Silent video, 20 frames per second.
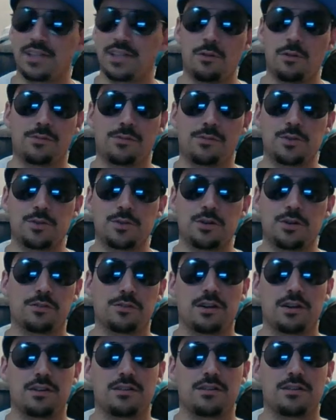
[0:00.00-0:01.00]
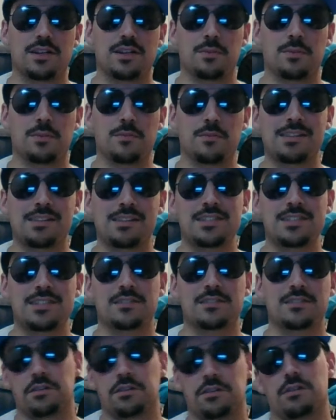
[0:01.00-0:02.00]
away from the over-under there, but my lean's
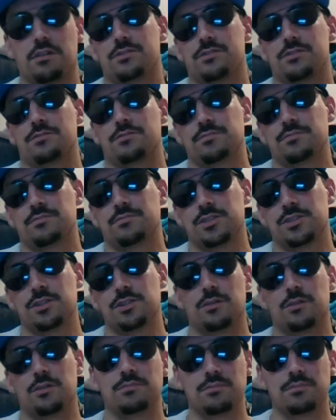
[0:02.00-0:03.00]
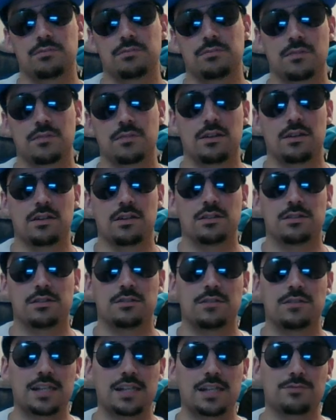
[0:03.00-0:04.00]
on the over. So
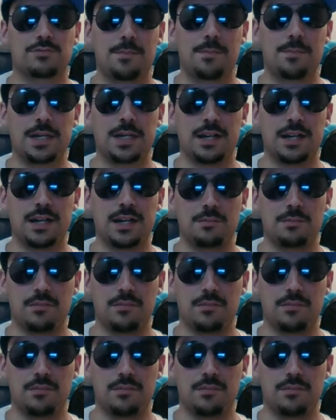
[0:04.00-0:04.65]
that's wrapping it up.